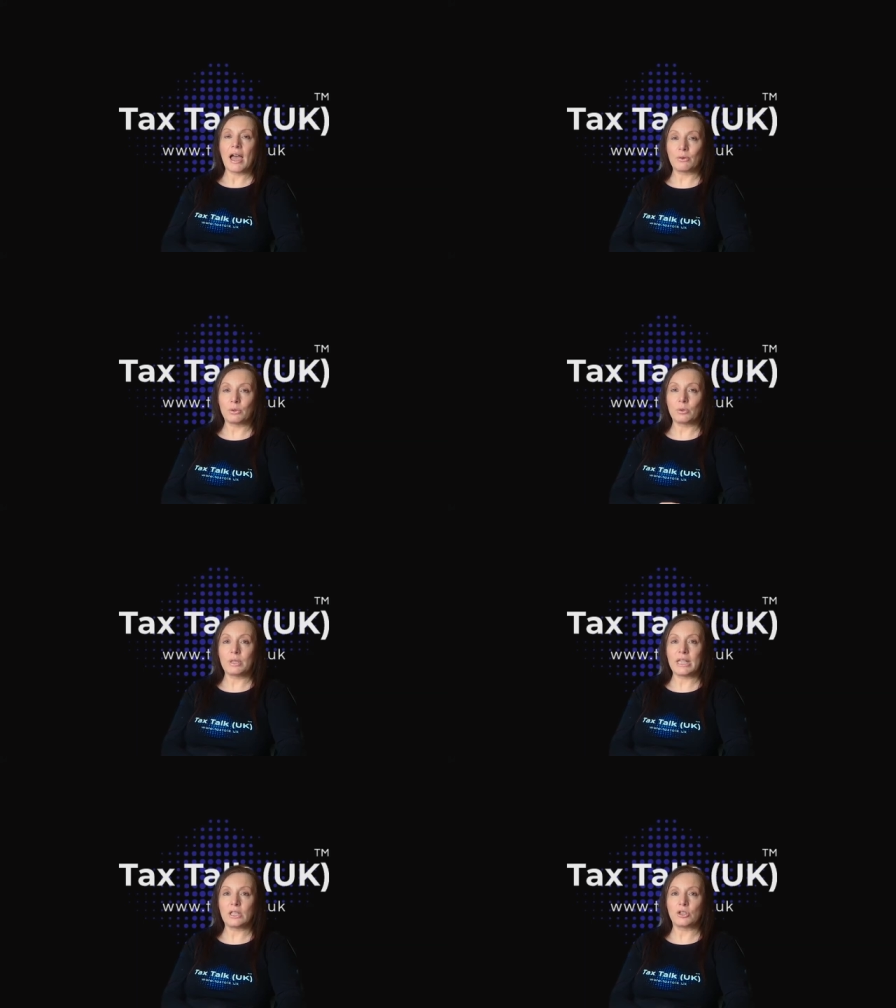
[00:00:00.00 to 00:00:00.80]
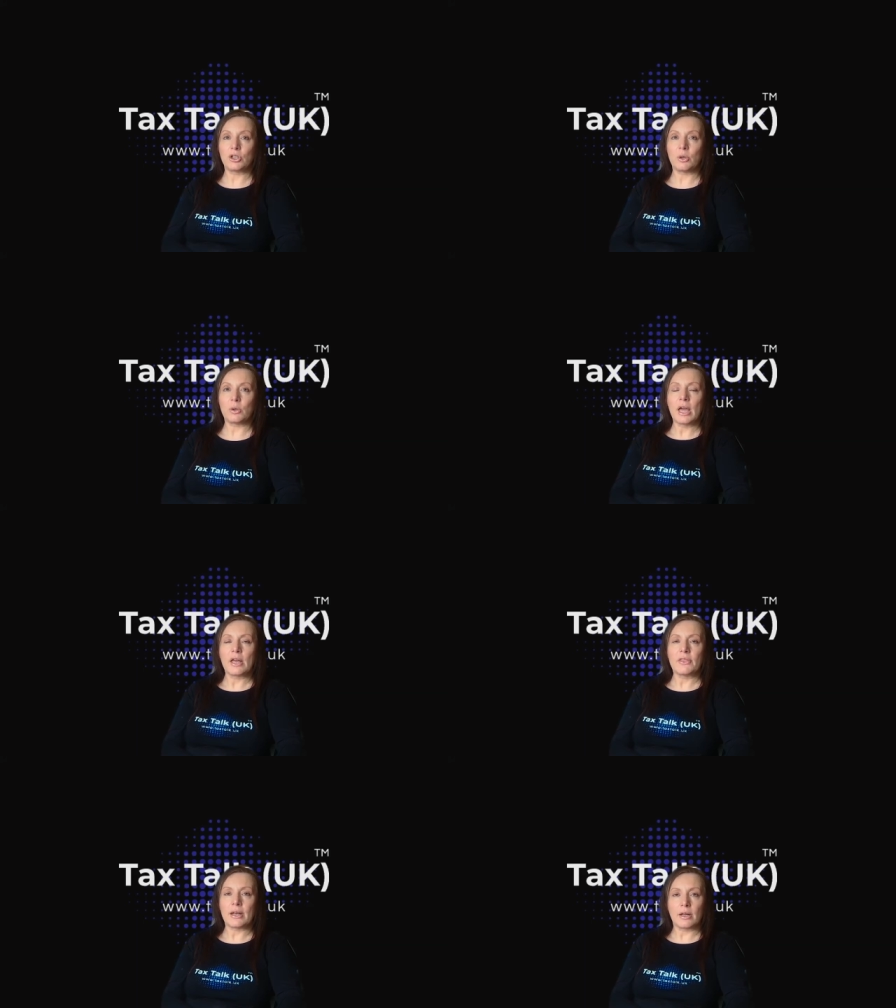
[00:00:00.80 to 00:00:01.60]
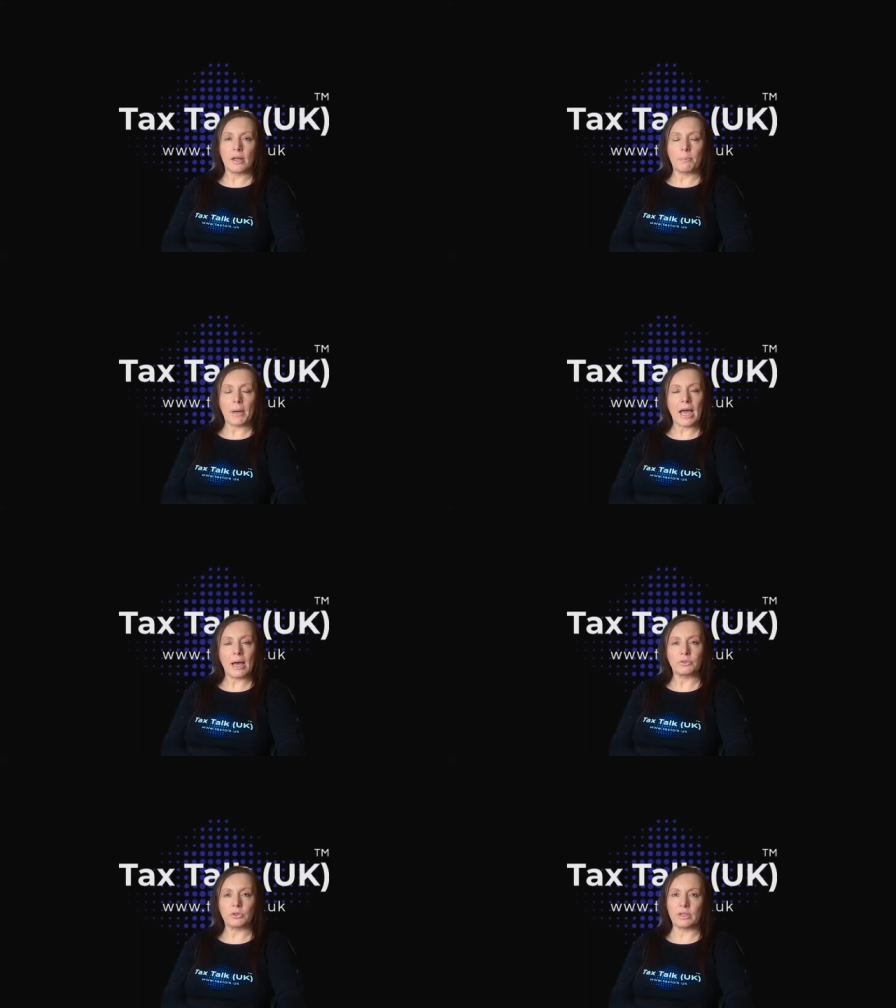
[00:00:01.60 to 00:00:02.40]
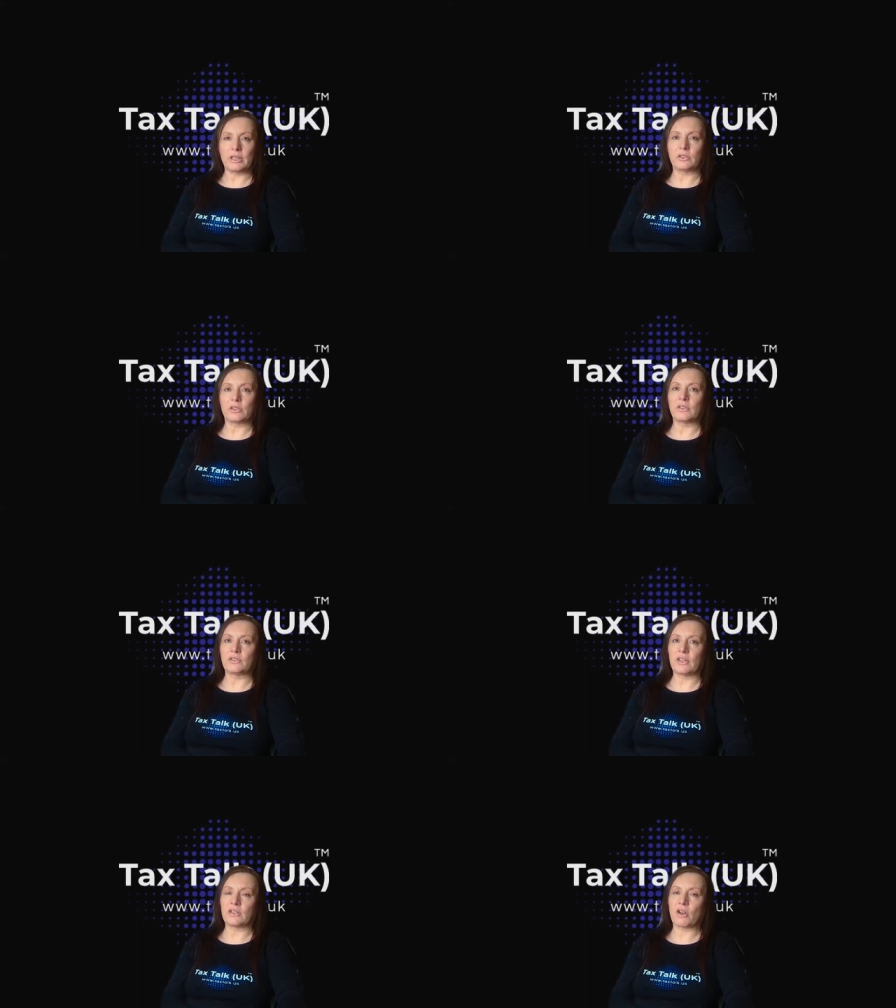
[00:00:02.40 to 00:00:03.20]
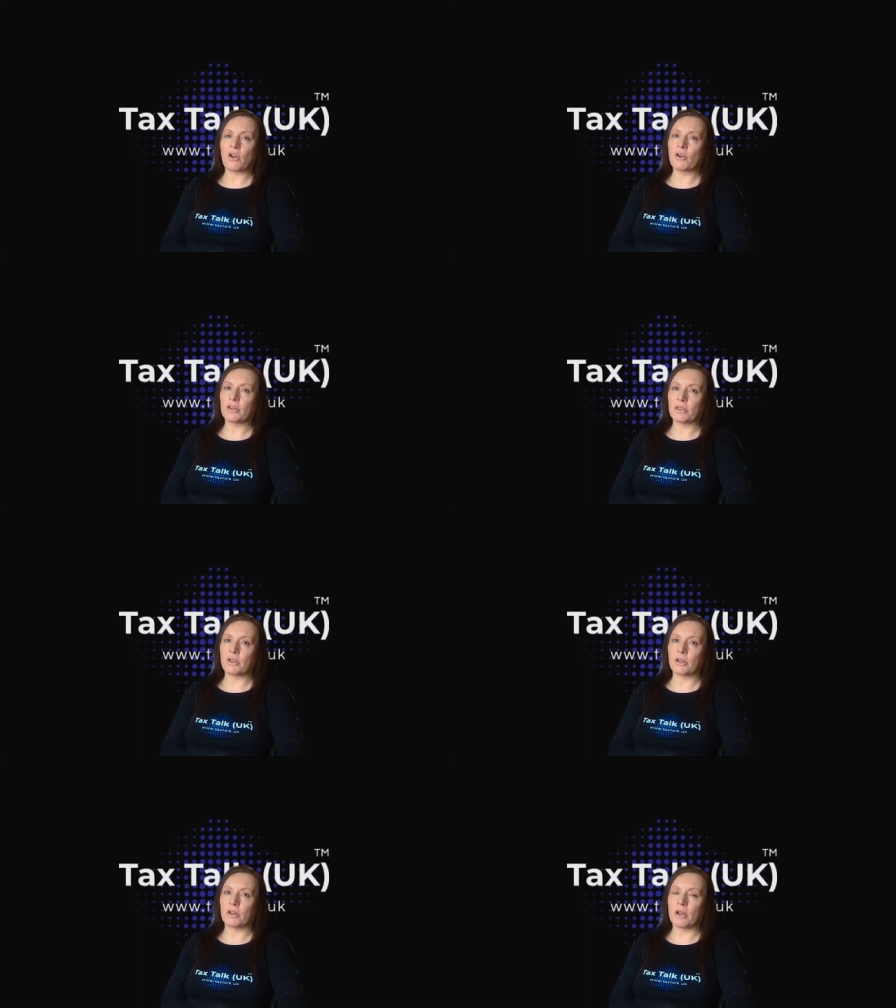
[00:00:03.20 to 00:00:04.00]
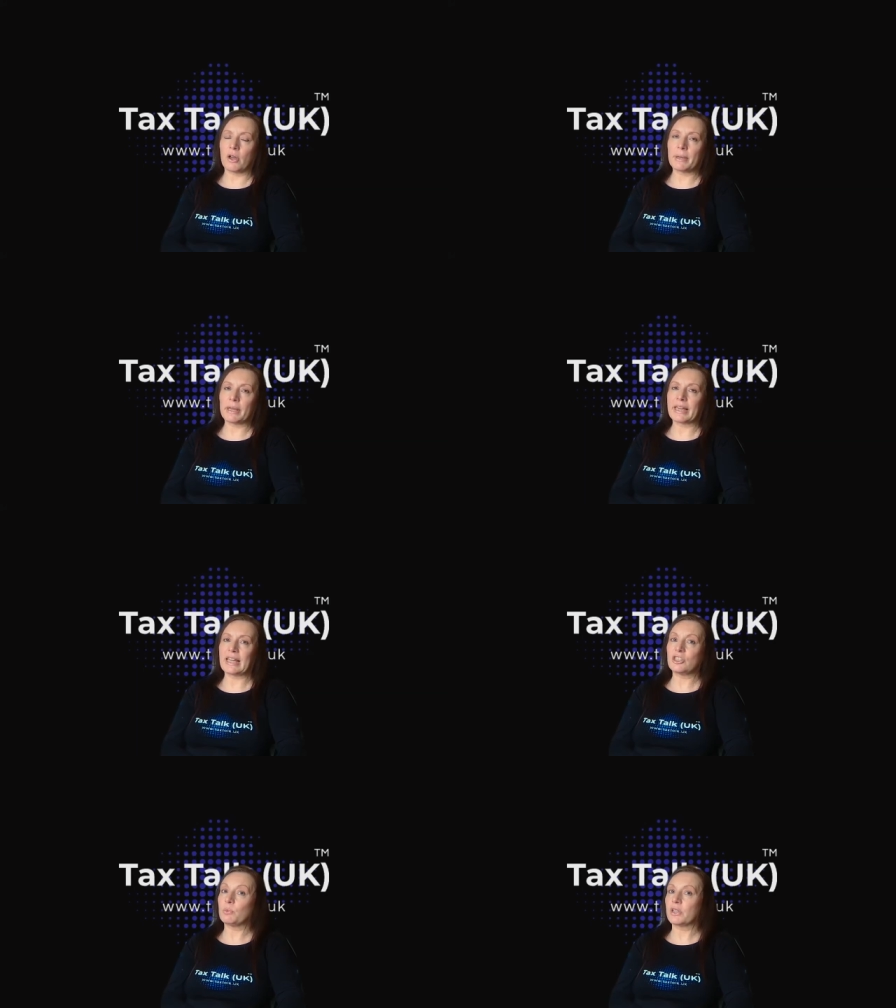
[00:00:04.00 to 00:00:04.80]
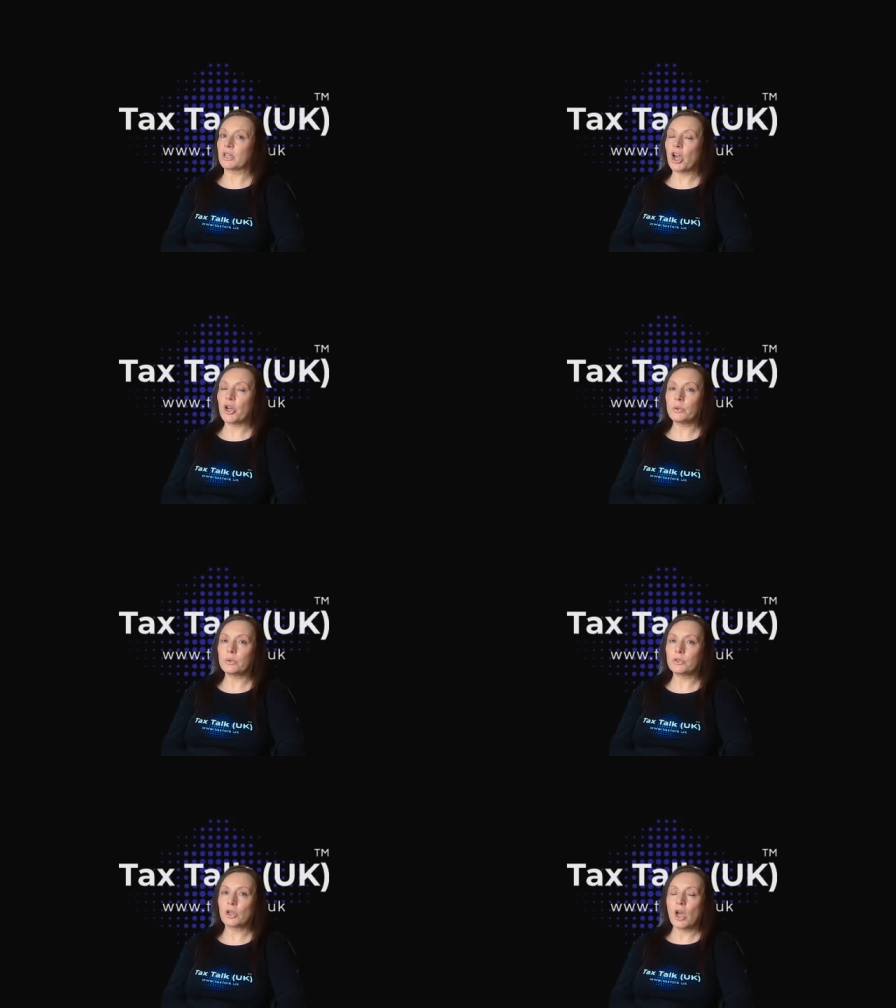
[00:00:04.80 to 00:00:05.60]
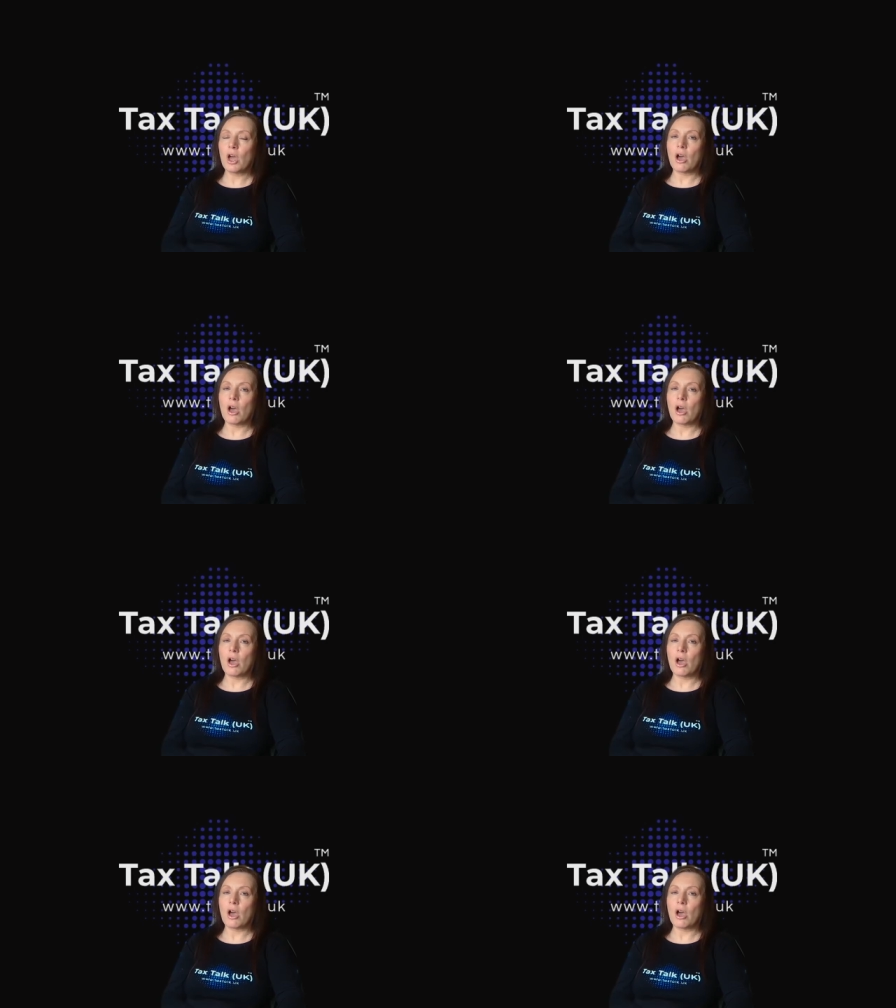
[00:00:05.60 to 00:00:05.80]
how you need to then perhaps you need to consider either um, engaging with a coach